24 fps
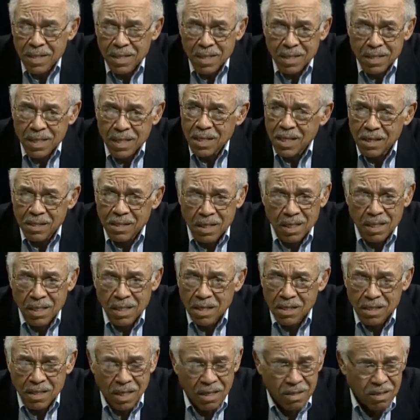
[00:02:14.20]
Then there's the,
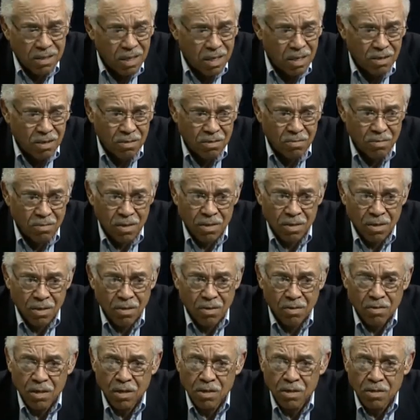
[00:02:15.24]
there's, there's the issue with the
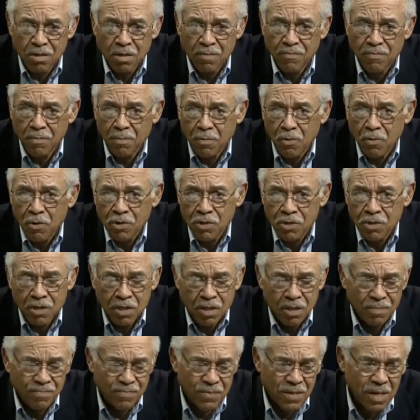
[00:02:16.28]
whole issue of
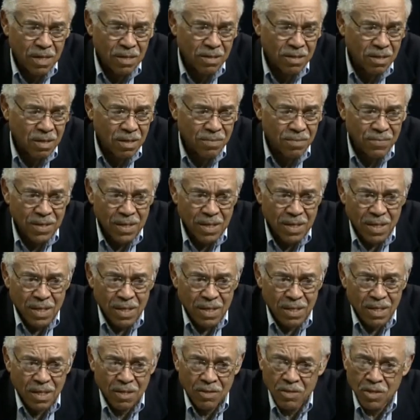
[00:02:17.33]
abortion. There's a,
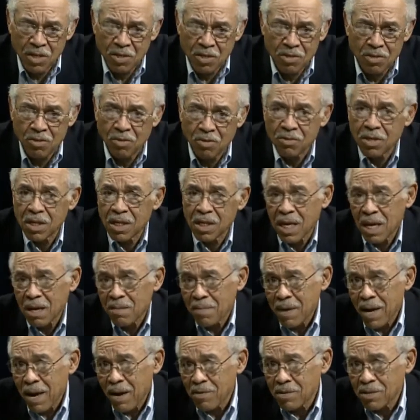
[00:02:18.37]
there's the issue on the gay
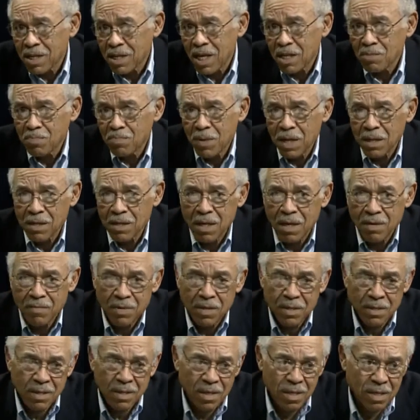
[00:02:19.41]
marriage aspect of
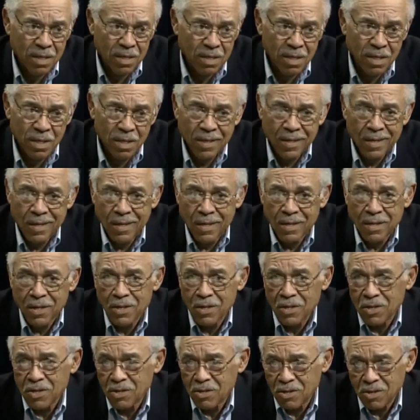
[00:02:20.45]
it. The, the,
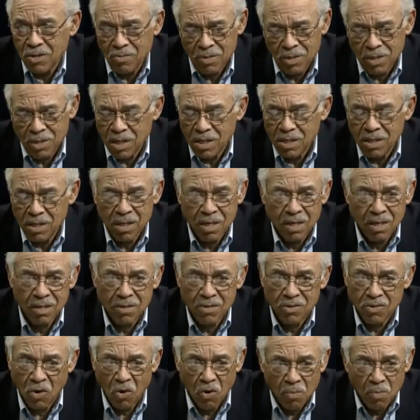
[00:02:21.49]
the was it uh,
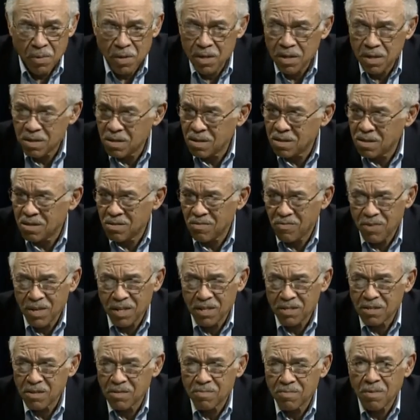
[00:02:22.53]
DOMA, the
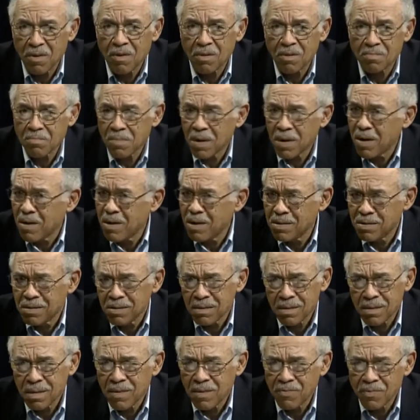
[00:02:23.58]
defense of, on marriage,
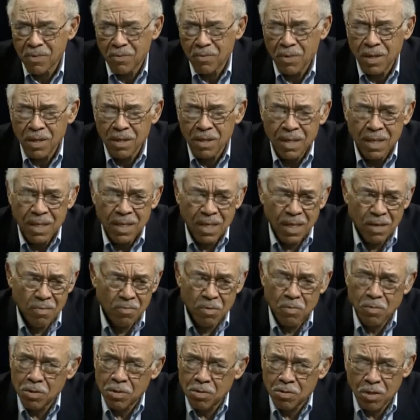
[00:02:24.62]
uh, if you will. We
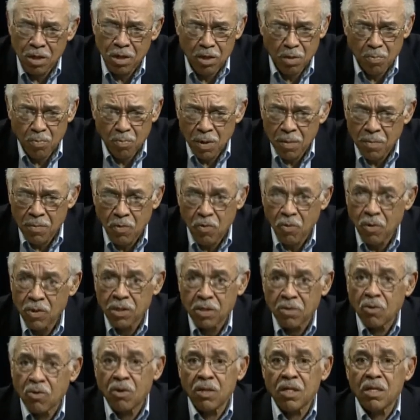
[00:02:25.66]
went through the Supreme Court's
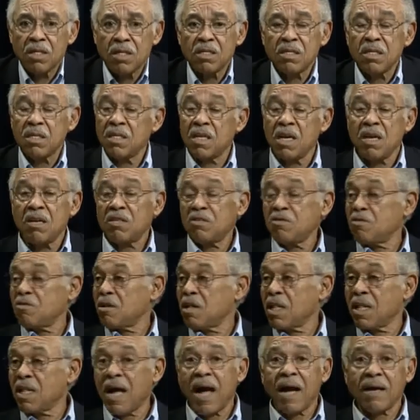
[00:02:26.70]
going in. they're sort
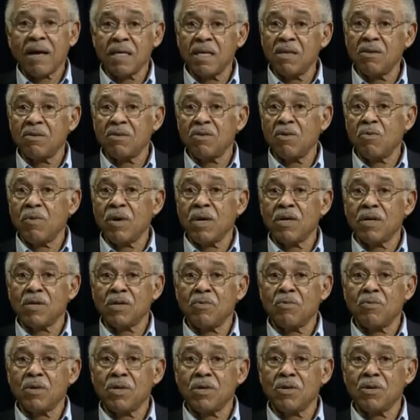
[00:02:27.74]
of locked. They don't know where to
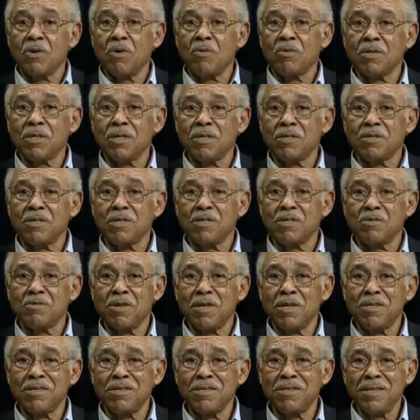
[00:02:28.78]
where to go with this
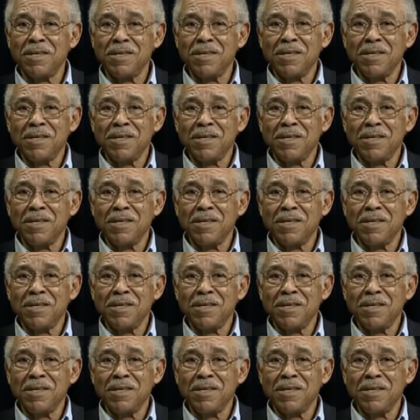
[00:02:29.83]
situation.